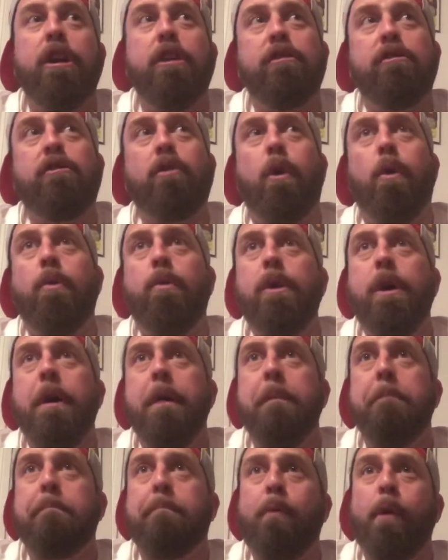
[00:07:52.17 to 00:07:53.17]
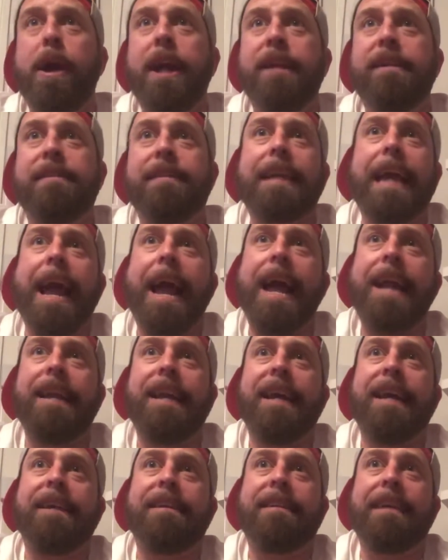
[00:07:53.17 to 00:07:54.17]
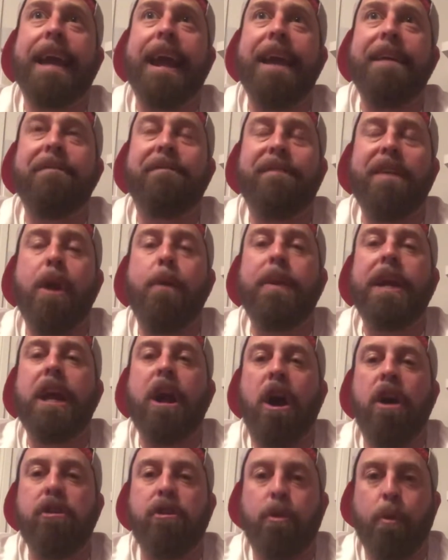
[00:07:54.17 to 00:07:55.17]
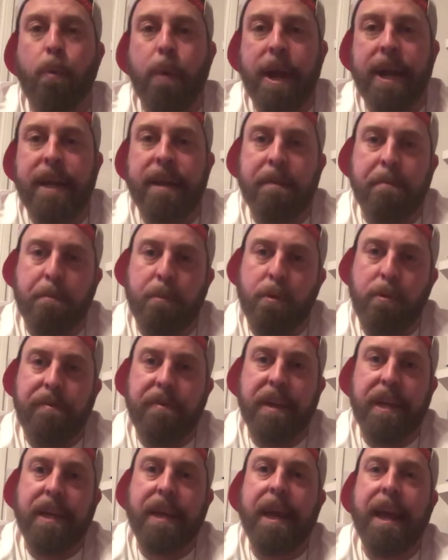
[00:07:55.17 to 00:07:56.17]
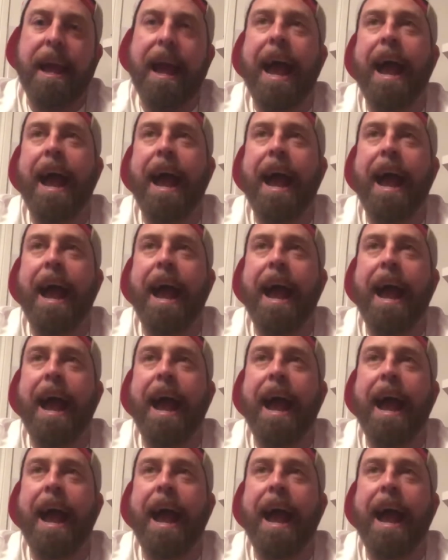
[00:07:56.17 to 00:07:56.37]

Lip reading: So Brain Scan is a very underrated movie,